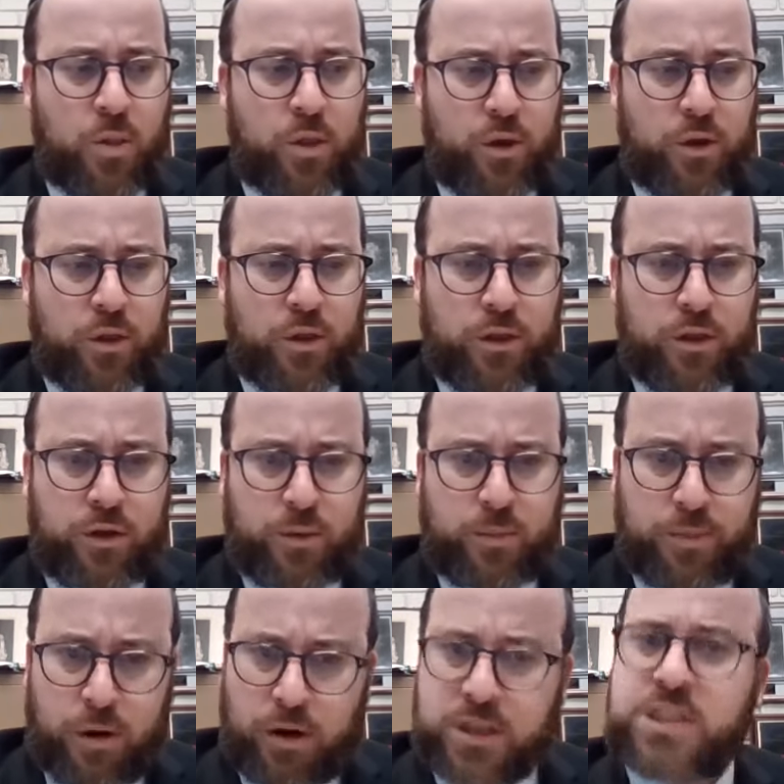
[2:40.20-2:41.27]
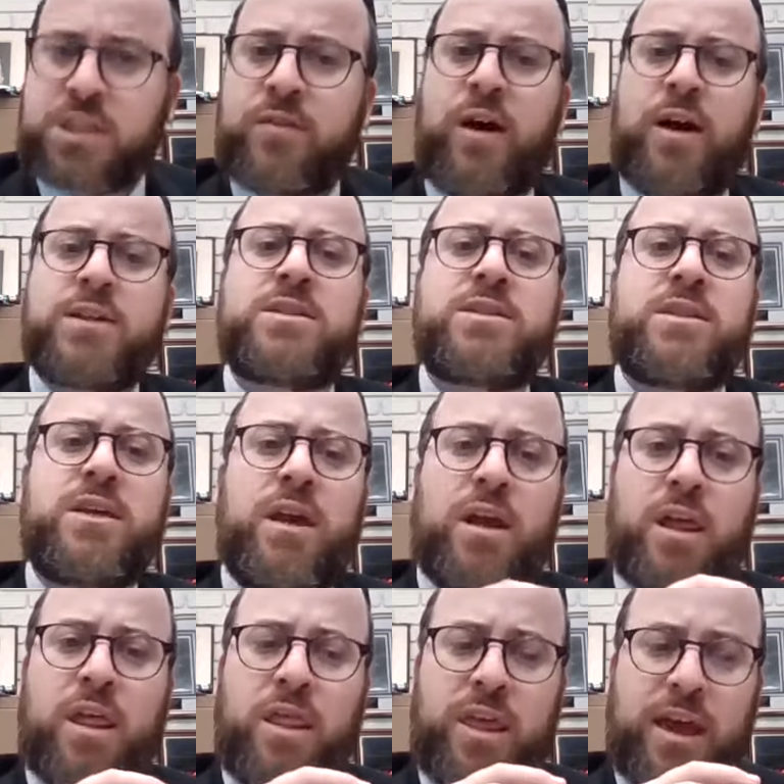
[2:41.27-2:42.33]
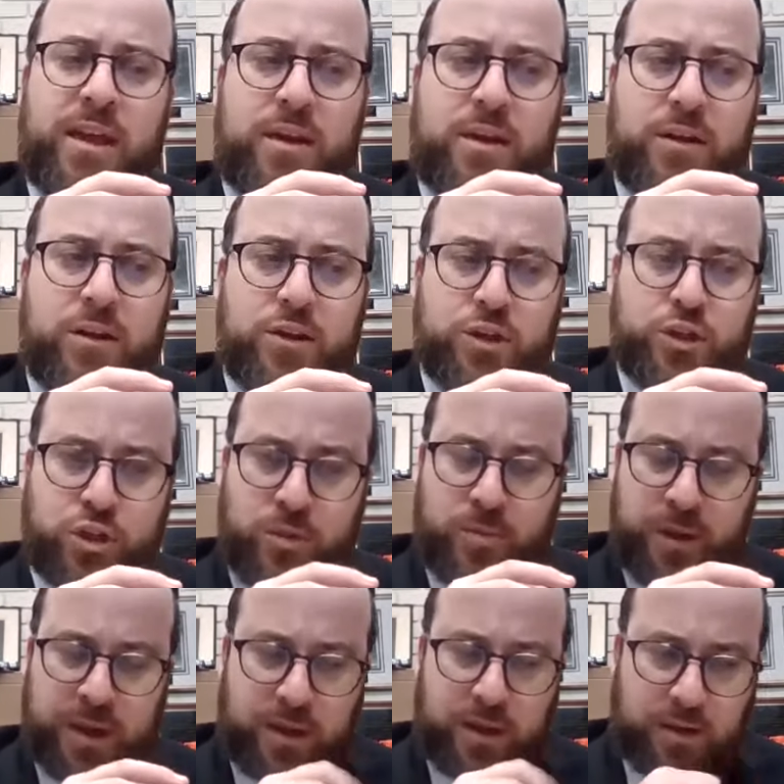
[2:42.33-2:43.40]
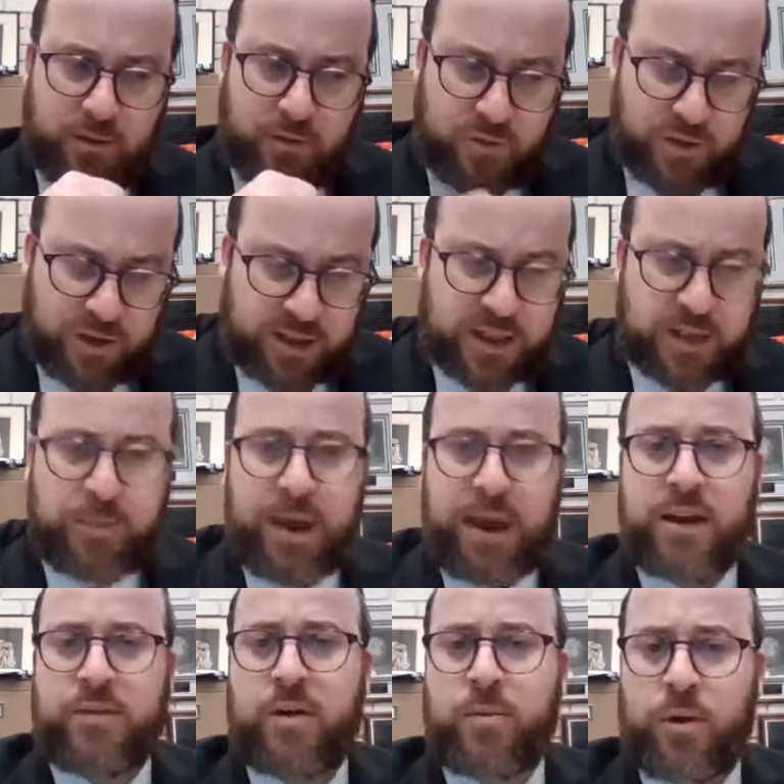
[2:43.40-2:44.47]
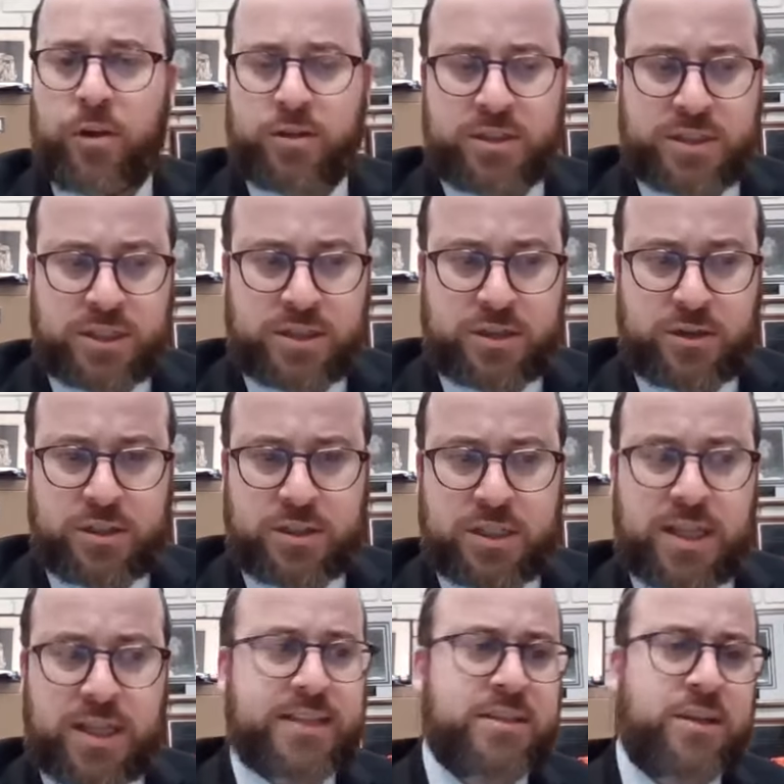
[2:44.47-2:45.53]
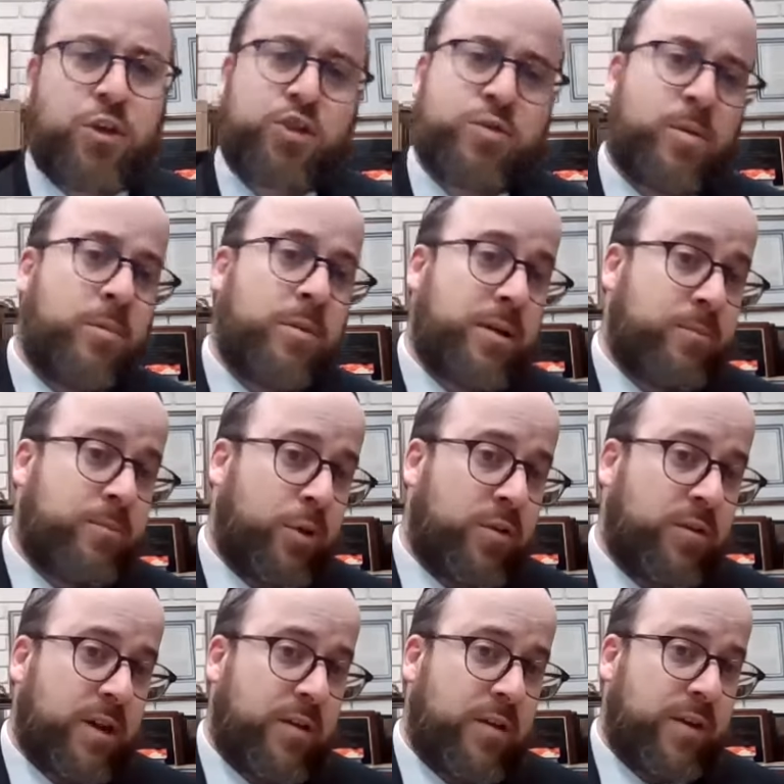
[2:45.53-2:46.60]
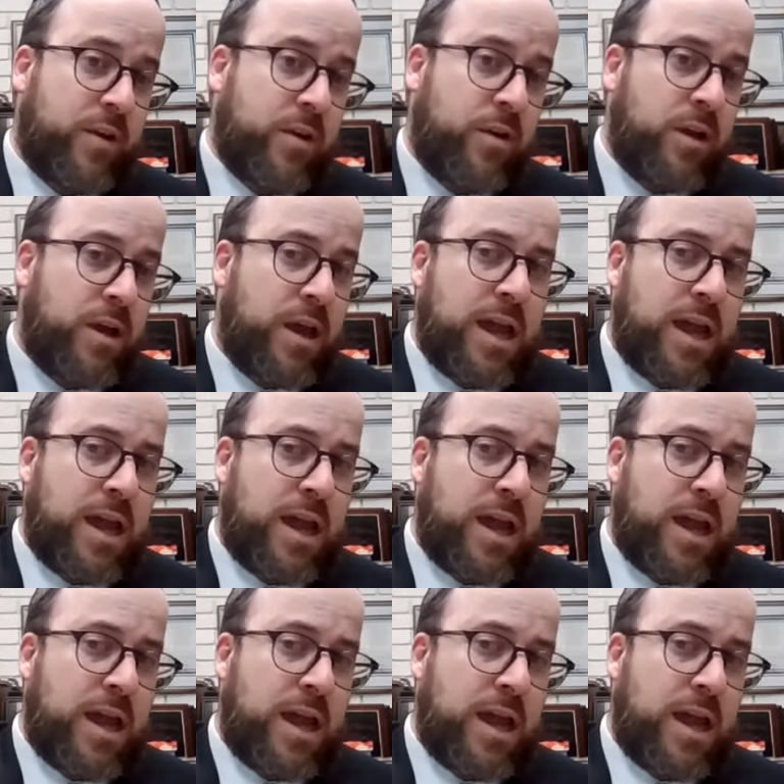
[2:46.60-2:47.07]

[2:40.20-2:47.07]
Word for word: There, there are parts of us that should be feeling the pain of our brothers and sisters, and that's a nosei b'ol chavero.